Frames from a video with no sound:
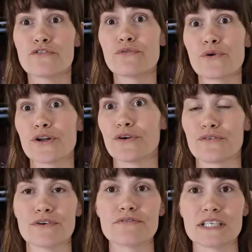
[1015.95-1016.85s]
40 or
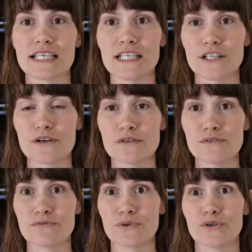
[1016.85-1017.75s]
50 kilos
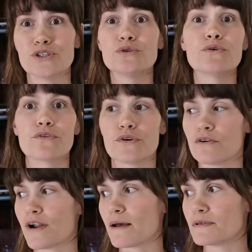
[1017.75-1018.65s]
for 2 or 3
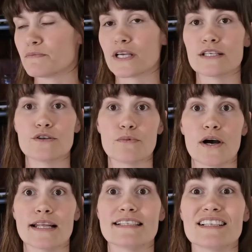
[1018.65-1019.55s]
reps because your
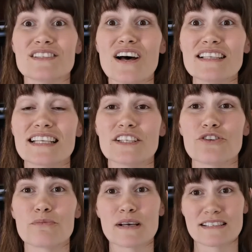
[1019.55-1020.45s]
body's exhausted,
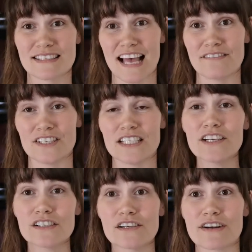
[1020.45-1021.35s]
your muscles have
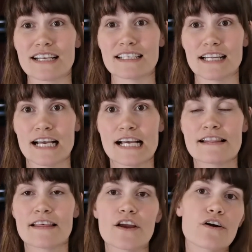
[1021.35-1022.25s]
deteriorated,
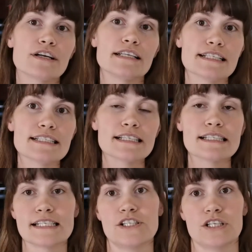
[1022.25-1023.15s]
they are
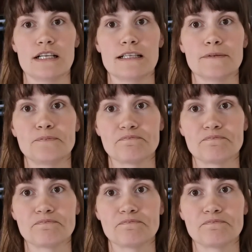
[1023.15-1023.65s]
disconditioned.